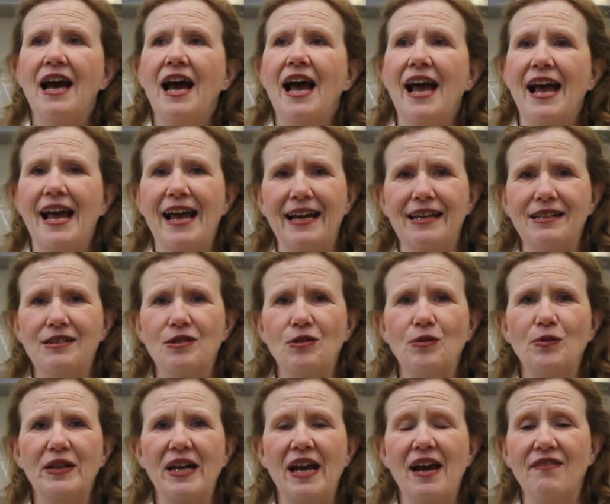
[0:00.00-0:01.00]
and
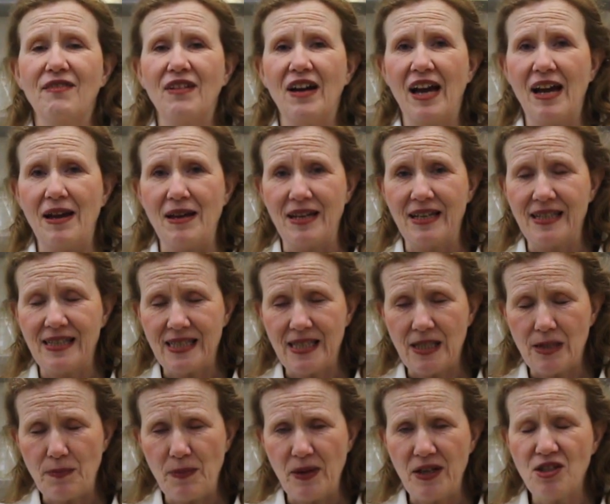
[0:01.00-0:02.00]
we have a
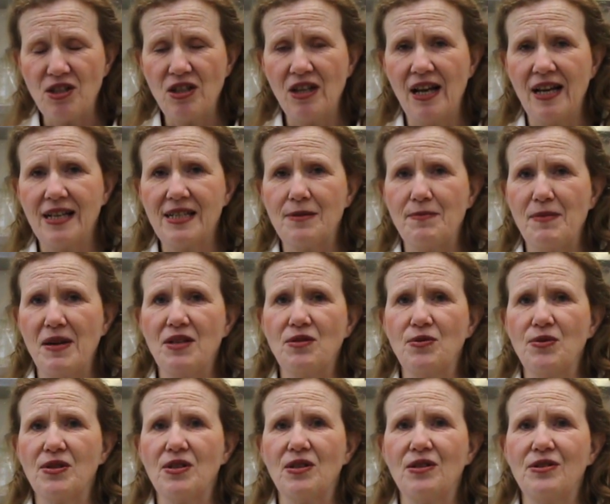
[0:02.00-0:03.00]
specialised
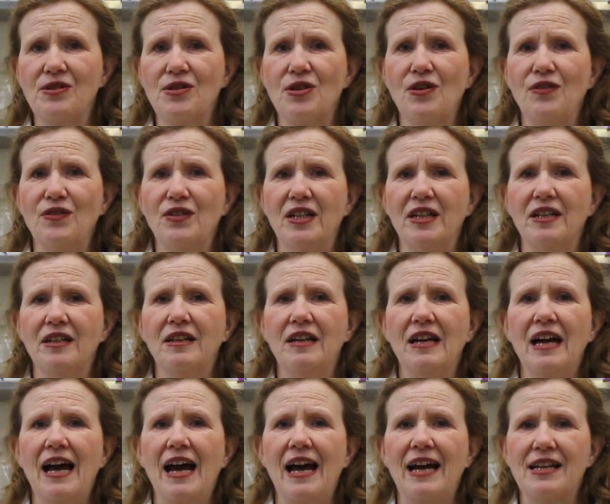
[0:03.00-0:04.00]
metals conservator
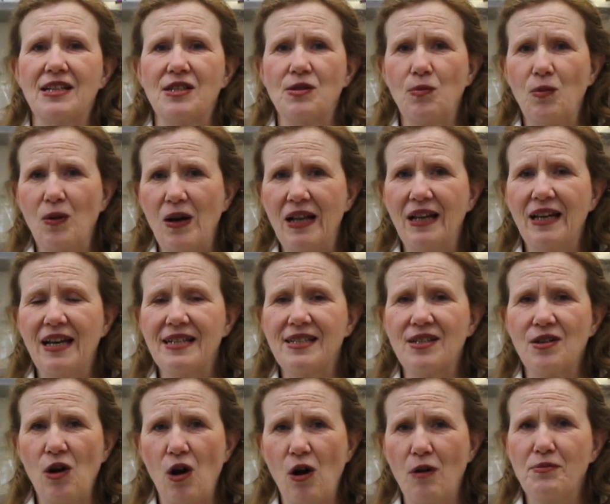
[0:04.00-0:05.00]
as well as
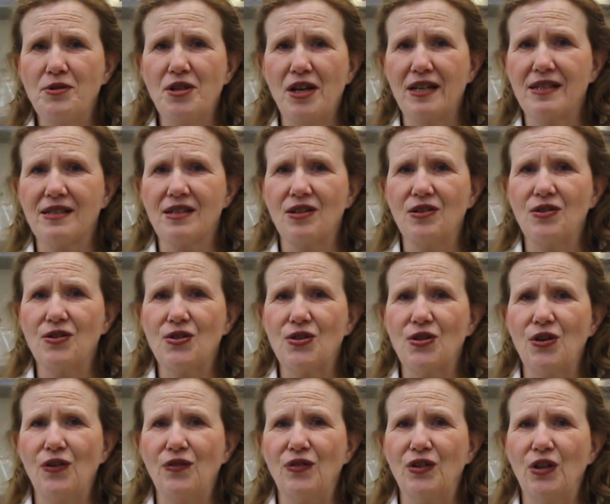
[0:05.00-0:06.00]
an objects
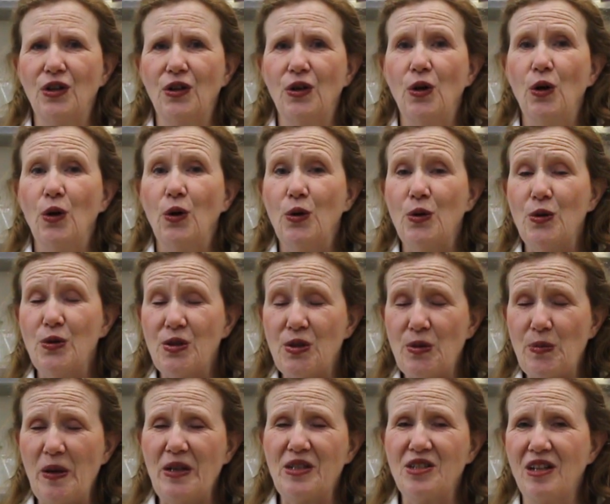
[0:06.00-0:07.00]
conservator who
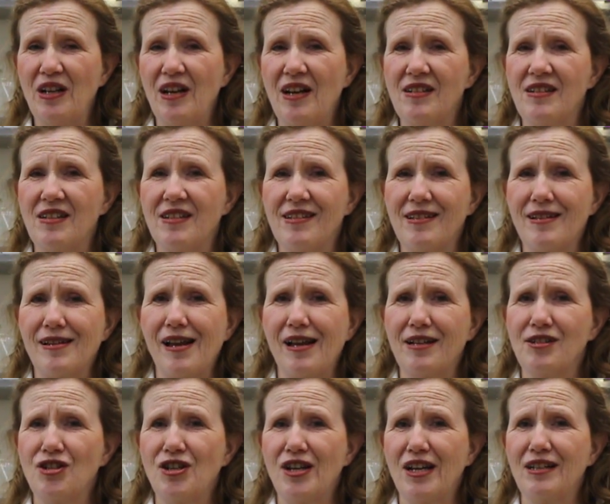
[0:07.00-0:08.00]
specialises in
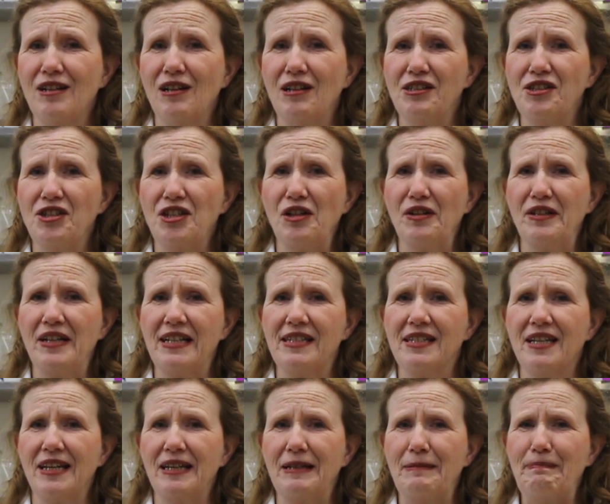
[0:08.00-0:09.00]
large technology on our
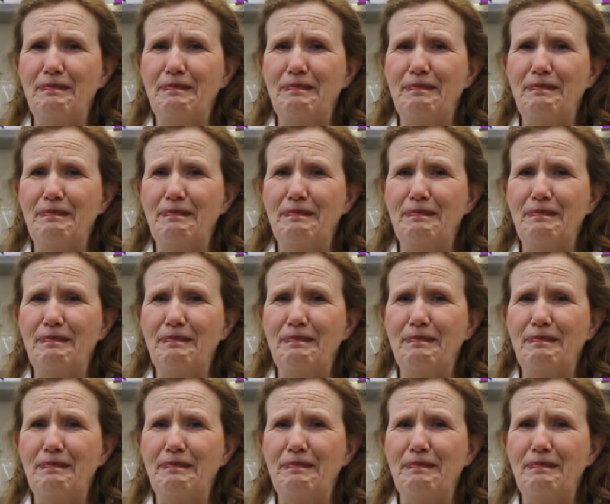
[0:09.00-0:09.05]
team.